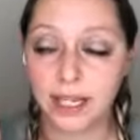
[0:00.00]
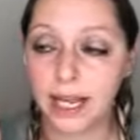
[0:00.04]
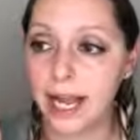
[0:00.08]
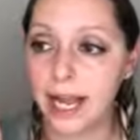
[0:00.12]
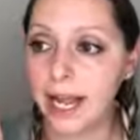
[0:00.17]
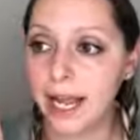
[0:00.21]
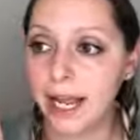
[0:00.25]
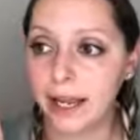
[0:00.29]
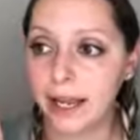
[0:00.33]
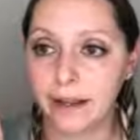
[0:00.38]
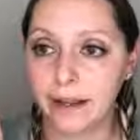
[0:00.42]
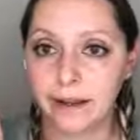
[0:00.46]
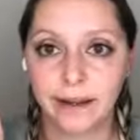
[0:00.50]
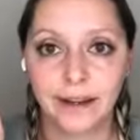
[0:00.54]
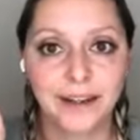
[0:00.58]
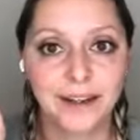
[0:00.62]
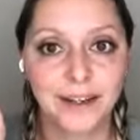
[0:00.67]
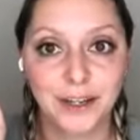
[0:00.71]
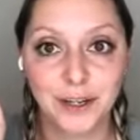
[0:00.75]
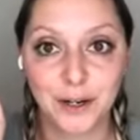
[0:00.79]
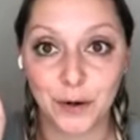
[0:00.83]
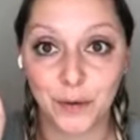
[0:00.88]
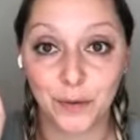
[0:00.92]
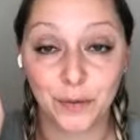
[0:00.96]
it's, hey,
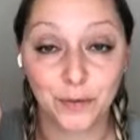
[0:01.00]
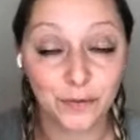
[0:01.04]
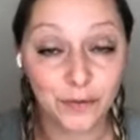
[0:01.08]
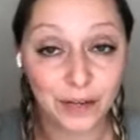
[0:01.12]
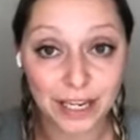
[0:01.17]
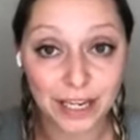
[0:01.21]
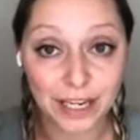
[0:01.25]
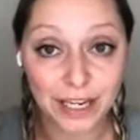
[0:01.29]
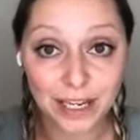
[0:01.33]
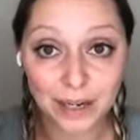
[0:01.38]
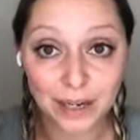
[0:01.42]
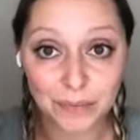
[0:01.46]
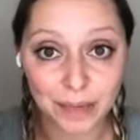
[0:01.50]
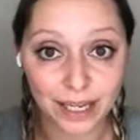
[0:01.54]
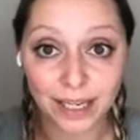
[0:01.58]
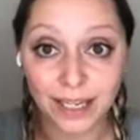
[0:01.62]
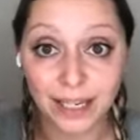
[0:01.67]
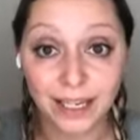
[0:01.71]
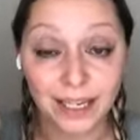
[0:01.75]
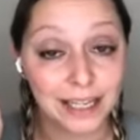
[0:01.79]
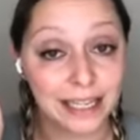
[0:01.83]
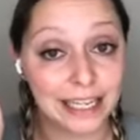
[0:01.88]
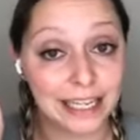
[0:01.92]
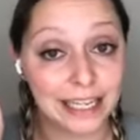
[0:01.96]
you know, feed me.
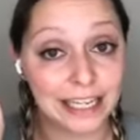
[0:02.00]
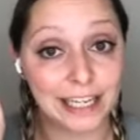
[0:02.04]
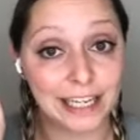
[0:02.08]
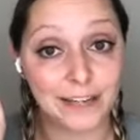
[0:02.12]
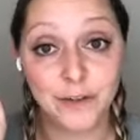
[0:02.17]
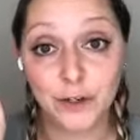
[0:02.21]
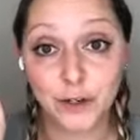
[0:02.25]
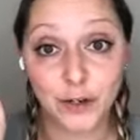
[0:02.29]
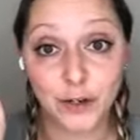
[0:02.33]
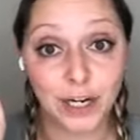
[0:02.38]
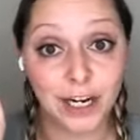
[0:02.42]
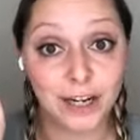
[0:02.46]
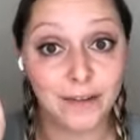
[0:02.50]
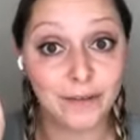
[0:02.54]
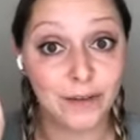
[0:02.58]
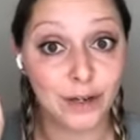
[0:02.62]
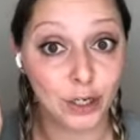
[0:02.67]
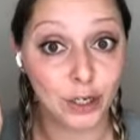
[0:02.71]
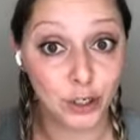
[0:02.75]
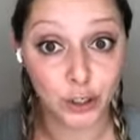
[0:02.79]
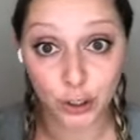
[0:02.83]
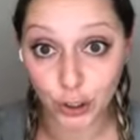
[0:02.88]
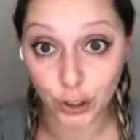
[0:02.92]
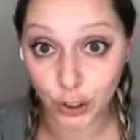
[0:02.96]
Like if you're
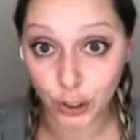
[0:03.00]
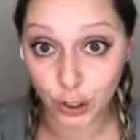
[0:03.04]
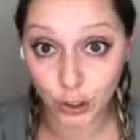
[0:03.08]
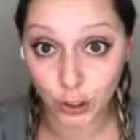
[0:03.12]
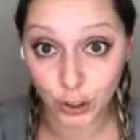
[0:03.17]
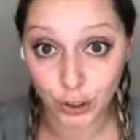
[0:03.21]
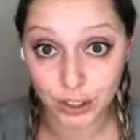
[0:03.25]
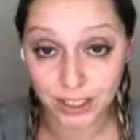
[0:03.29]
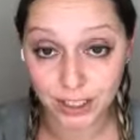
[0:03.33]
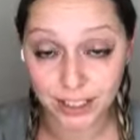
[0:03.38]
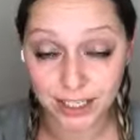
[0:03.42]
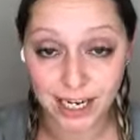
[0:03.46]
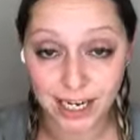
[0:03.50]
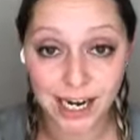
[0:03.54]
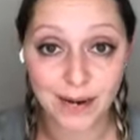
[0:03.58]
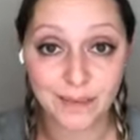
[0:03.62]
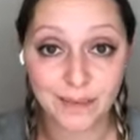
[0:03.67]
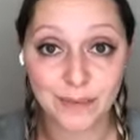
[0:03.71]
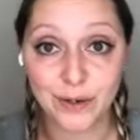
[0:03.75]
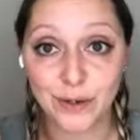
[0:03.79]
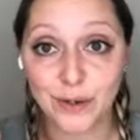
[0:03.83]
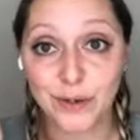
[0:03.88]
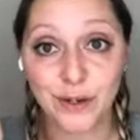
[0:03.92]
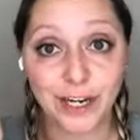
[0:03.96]
craving sugar all the
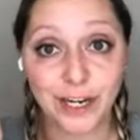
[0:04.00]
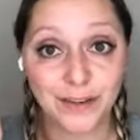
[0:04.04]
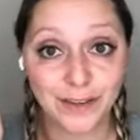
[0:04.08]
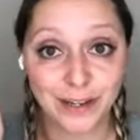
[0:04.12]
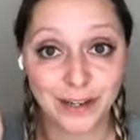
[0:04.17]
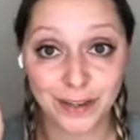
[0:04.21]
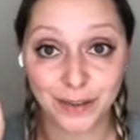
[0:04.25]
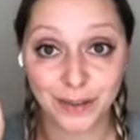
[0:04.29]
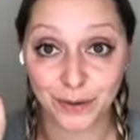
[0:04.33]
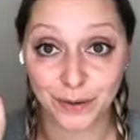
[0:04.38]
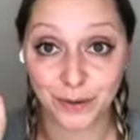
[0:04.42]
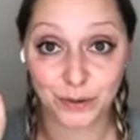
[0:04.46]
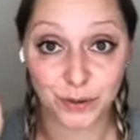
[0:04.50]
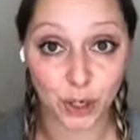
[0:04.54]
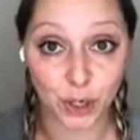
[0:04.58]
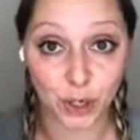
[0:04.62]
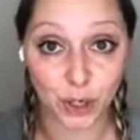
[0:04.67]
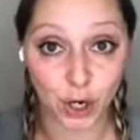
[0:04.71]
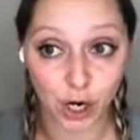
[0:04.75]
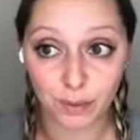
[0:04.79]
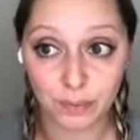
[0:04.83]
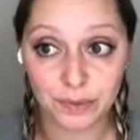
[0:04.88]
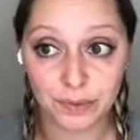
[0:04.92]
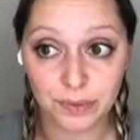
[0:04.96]
time, you're craving those
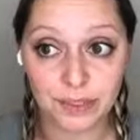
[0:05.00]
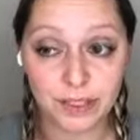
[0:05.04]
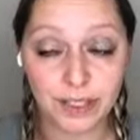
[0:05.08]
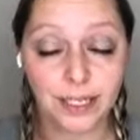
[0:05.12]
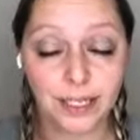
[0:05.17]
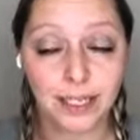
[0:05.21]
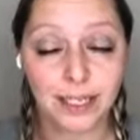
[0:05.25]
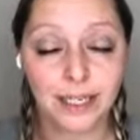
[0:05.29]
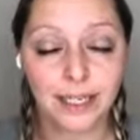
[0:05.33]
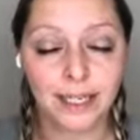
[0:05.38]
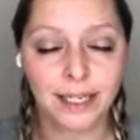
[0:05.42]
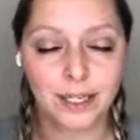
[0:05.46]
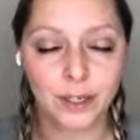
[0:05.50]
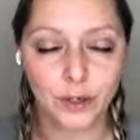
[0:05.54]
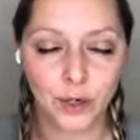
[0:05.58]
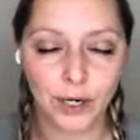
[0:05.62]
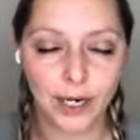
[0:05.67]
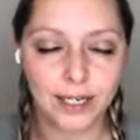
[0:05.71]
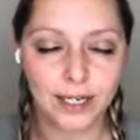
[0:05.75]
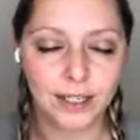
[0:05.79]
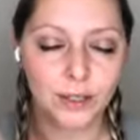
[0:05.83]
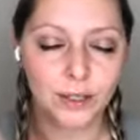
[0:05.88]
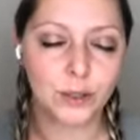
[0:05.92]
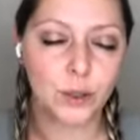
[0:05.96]
carbs.
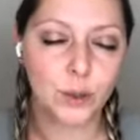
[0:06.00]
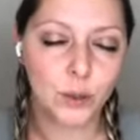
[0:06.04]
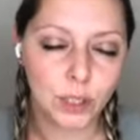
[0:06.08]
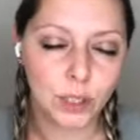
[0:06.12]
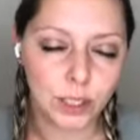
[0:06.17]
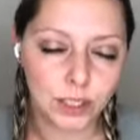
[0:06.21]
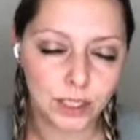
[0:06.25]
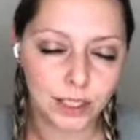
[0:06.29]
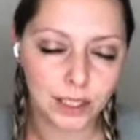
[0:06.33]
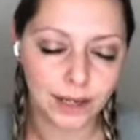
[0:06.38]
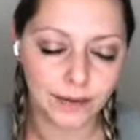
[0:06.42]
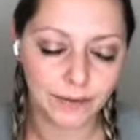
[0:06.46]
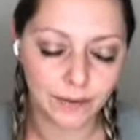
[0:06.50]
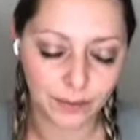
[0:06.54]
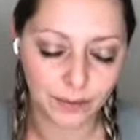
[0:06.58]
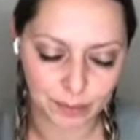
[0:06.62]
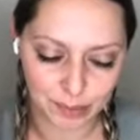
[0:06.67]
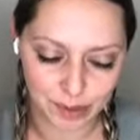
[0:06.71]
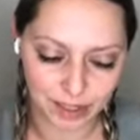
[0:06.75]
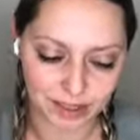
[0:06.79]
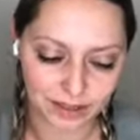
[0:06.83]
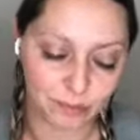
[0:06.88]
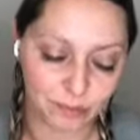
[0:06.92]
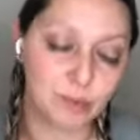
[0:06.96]
Granted, who doesn't love a
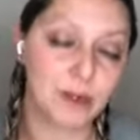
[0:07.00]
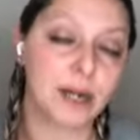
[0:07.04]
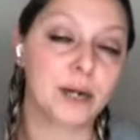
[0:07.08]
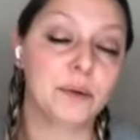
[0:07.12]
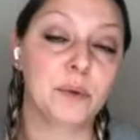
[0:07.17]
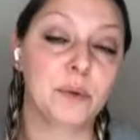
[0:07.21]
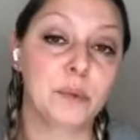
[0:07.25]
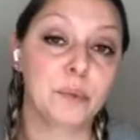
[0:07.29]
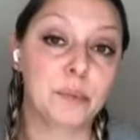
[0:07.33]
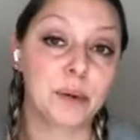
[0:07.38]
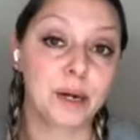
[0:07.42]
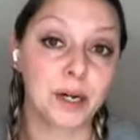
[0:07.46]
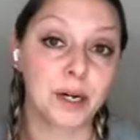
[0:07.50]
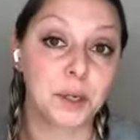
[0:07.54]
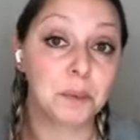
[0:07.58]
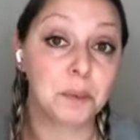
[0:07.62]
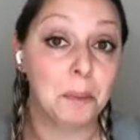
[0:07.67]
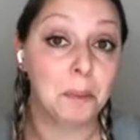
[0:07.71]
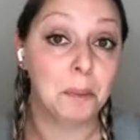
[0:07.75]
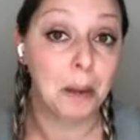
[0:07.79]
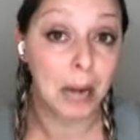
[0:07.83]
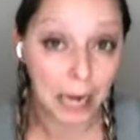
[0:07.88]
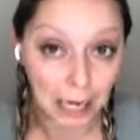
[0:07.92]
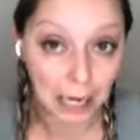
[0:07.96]
piece of bread with
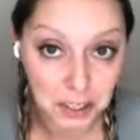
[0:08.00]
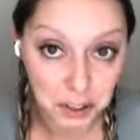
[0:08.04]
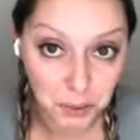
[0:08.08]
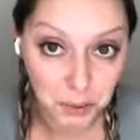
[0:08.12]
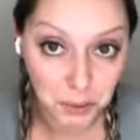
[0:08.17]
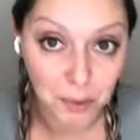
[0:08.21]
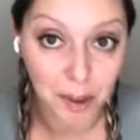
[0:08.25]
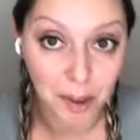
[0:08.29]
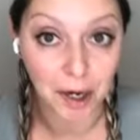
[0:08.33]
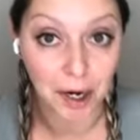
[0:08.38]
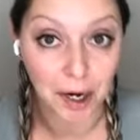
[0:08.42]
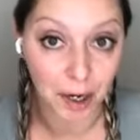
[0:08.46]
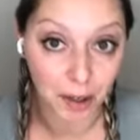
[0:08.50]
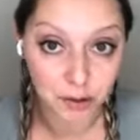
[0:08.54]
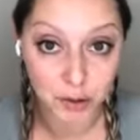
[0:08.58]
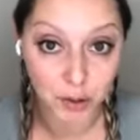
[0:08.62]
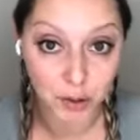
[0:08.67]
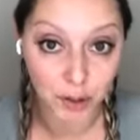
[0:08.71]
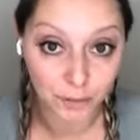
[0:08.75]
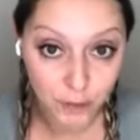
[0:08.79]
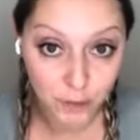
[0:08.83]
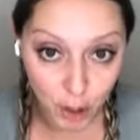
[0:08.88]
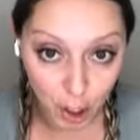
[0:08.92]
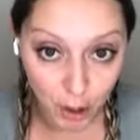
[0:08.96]
butter? I do. And I also
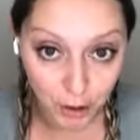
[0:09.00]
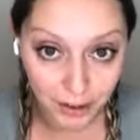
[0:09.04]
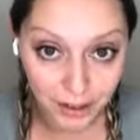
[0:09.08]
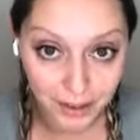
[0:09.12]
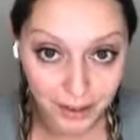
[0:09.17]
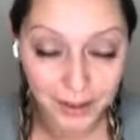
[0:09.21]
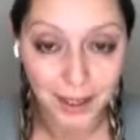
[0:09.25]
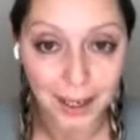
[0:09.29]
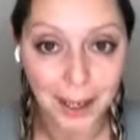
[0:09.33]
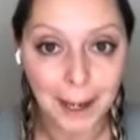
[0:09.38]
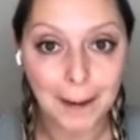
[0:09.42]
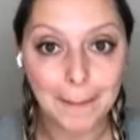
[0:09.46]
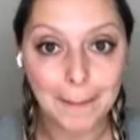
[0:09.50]
love chocolate.